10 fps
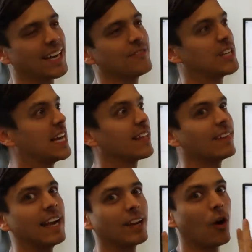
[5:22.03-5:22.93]
I've taken
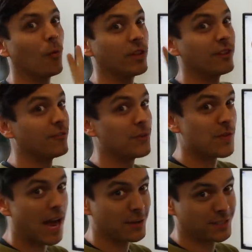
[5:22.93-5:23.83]
like only a few
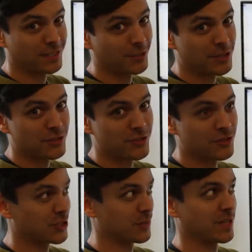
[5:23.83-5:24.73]
thousand iterations
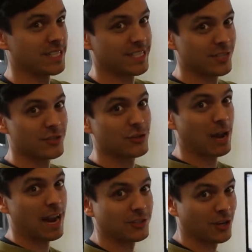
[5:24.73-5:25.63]
just so we can see it
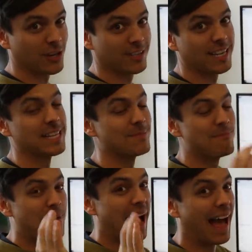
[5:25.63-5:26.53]
tracked on. It's
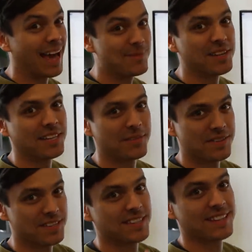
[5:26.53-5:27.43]
bad, but it gives
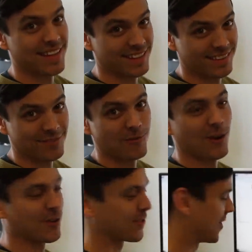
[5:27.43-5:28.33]
us a sense of
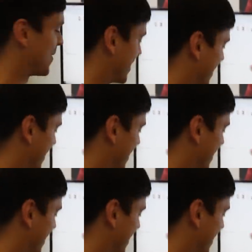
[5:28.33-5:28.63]
where it's going.